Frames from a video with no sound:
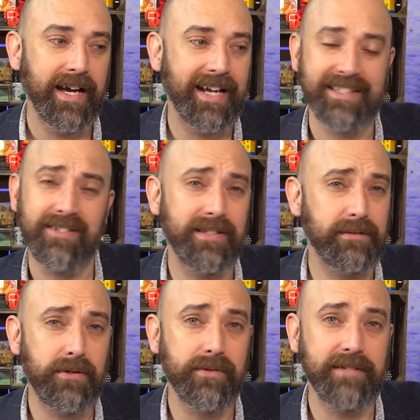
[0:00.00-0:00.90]
And it's not his
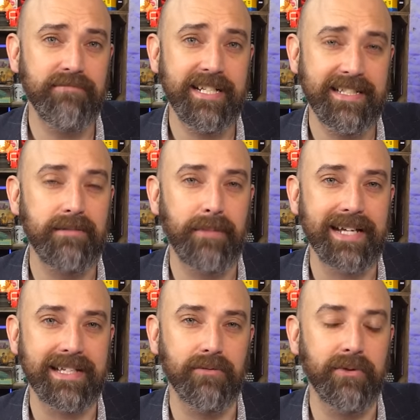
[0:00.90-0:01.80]
fault, he really did
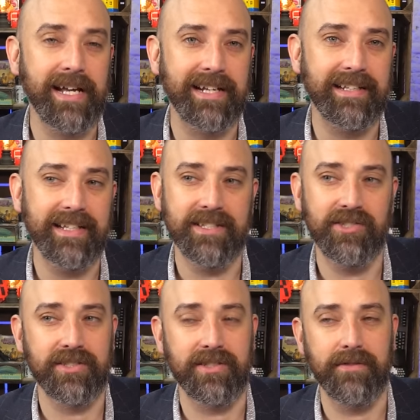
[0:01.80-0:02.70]
pack it well, it
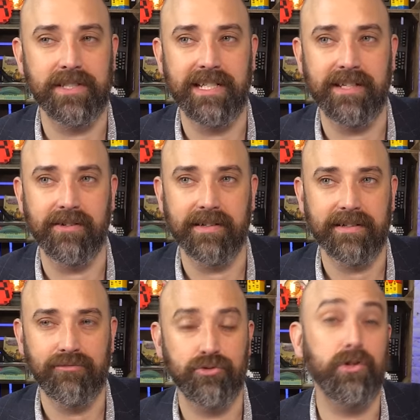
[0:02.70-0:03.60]
just obviously got
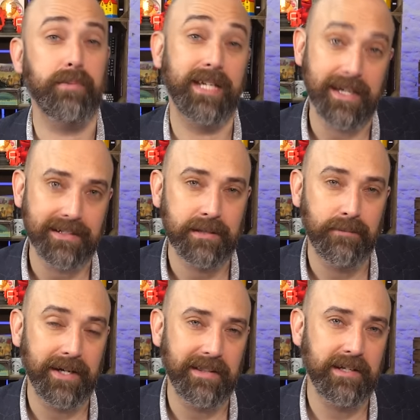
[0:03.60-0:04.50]
drop kicked
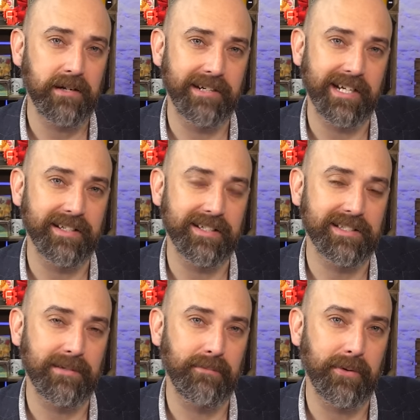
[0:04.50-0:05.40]
by the courier at
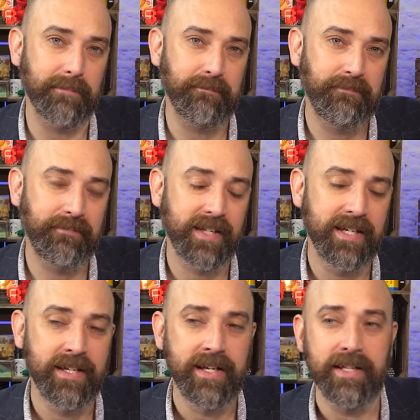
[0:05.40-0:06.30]
some point.
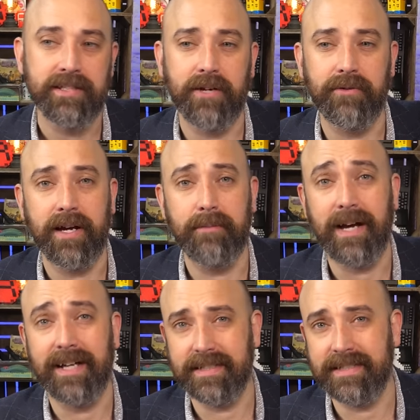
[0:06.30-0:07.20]
So
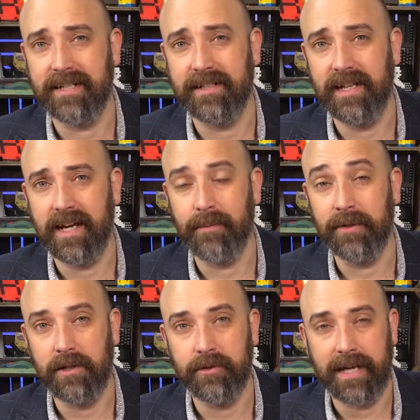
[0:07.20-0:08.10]
as I said earlier, I'm
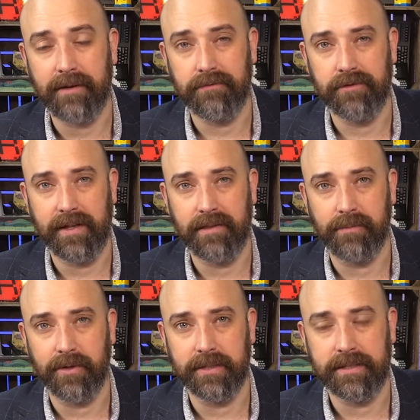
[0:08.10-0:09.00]
on the lookout for another
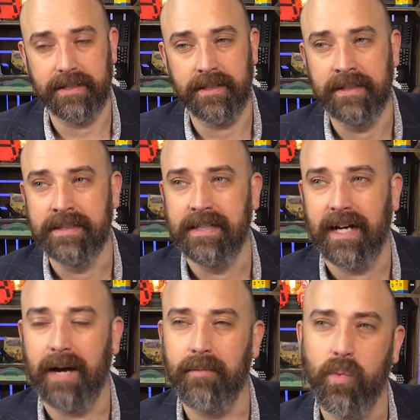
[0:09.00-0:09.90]
monitor.
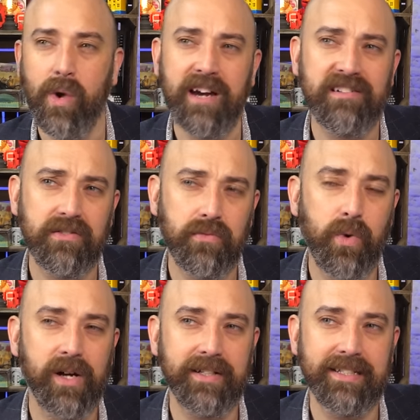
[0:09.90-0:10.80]
I'm aware of
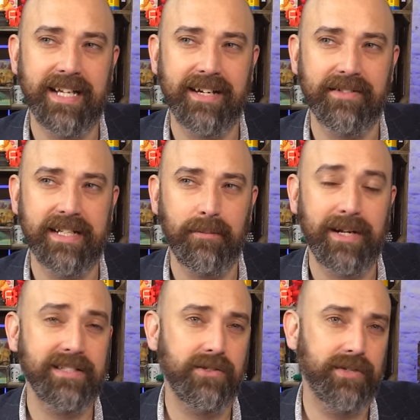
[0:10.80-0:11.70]
one down in a
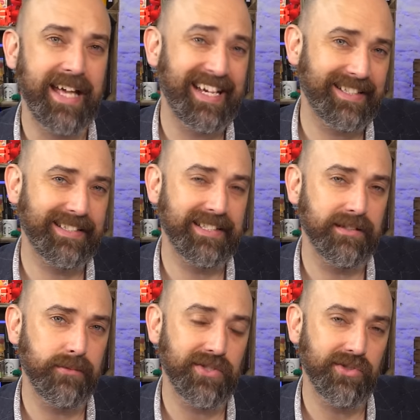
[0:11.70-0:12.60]
place called
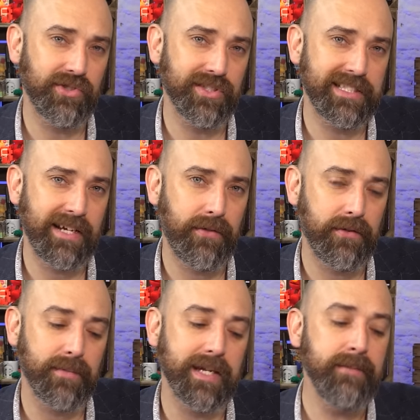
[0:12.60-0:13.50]
Exeter, which is just south
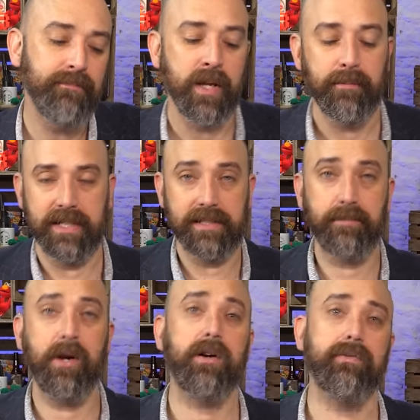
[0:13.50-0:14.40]
of me, but it's
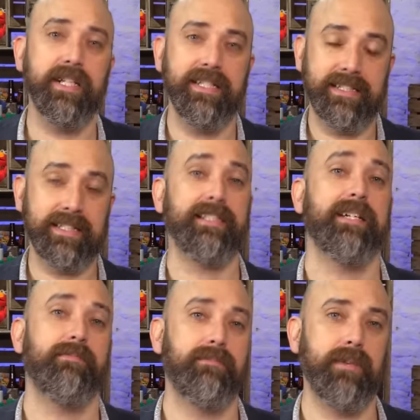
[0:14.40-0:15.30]
part of an
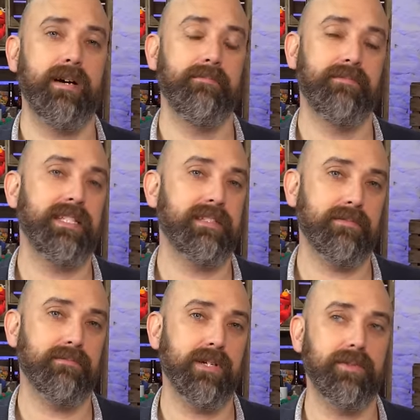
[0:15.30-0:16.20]
entire
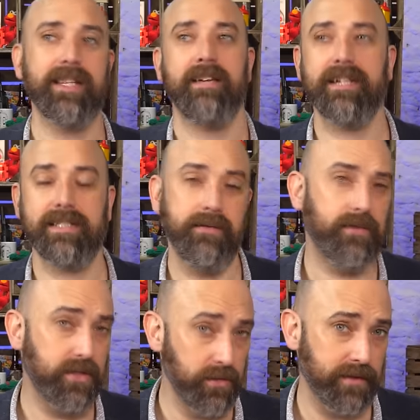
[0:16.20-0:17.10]
system build, and they're asking
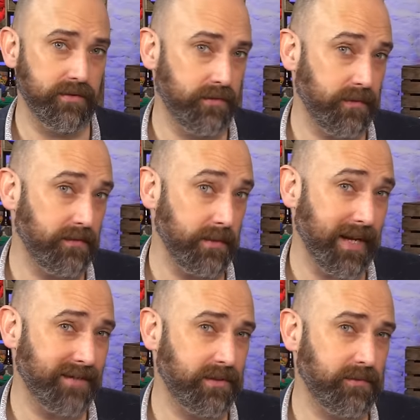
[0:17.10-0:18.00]
for
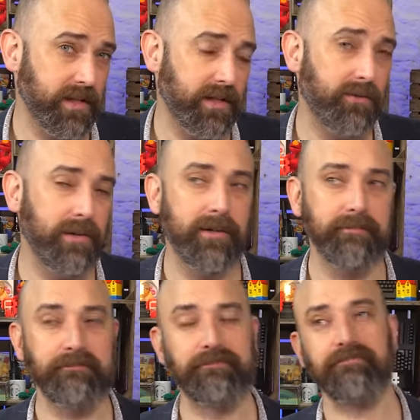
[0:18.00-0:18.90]
£250 for the whole
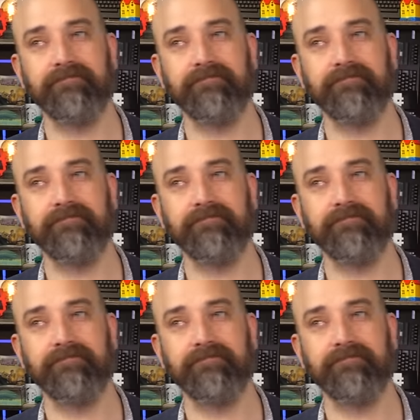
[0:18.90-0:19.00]
lot.